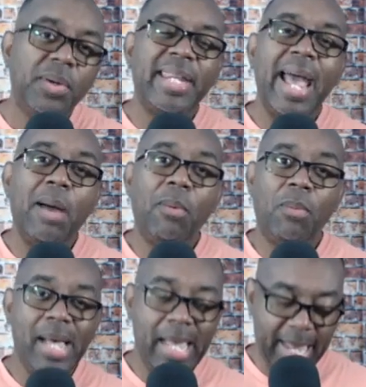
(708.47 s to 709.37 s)
that
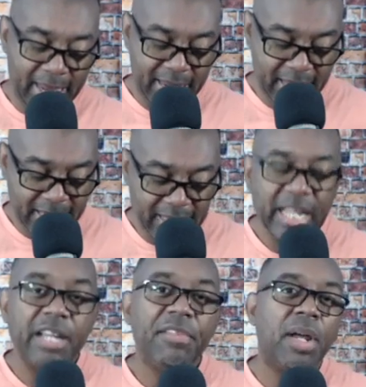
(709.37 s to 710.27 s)
way and
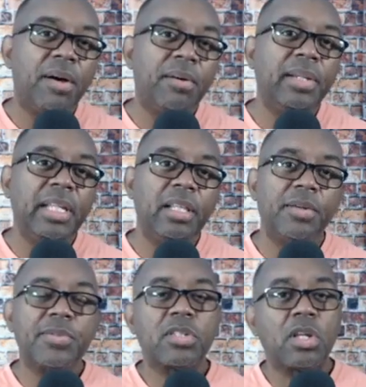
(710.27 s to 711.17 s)
think of it only in
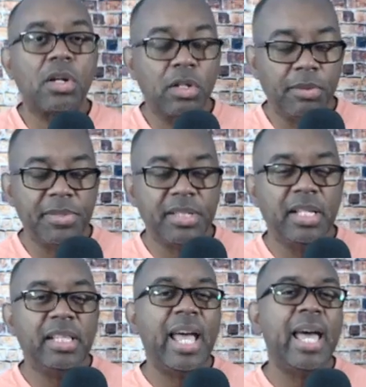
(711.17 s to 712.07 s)
those terms,
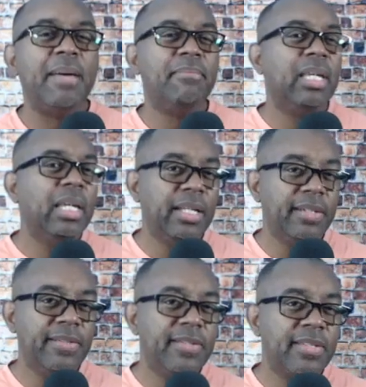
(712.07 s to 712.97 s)
then that
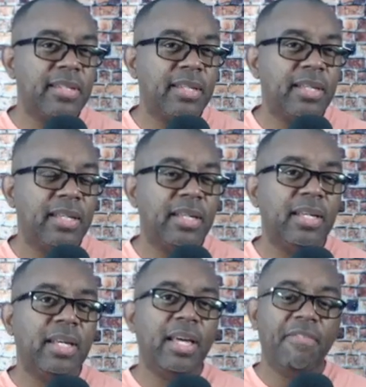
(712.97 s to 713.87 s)
means
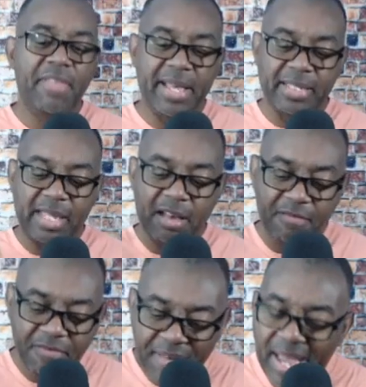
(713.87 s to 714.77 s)
that
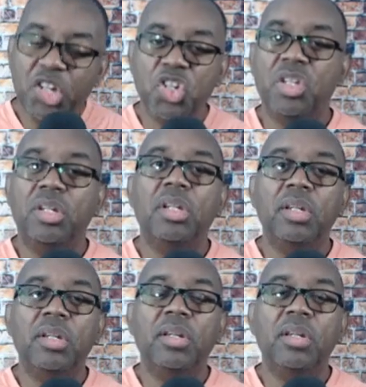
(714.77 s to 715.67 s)
salvation
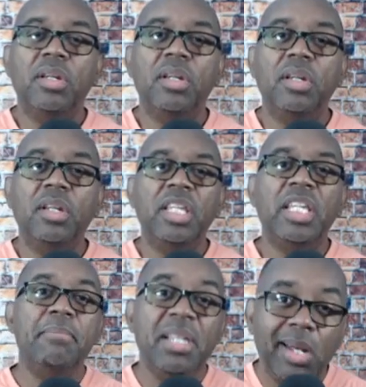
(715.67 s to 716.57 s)
can
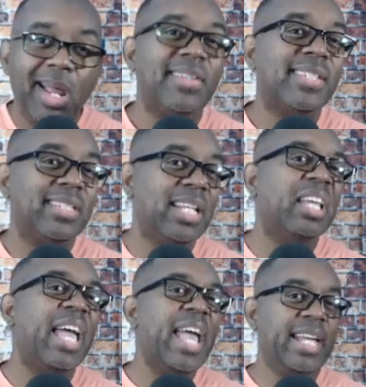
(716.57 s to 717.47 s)
be lost and
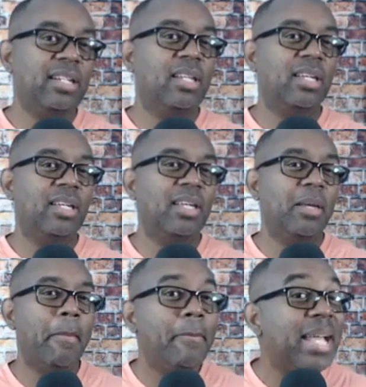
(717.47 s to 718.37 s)
gained
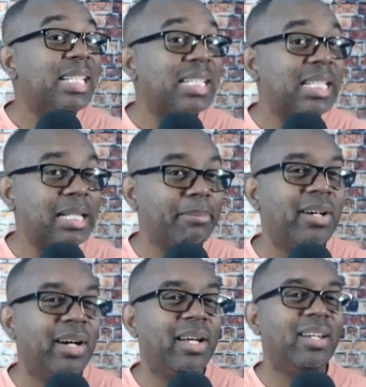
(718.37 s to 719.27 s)
based
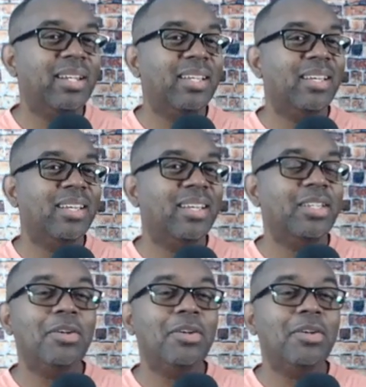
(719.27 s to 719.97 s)
upon your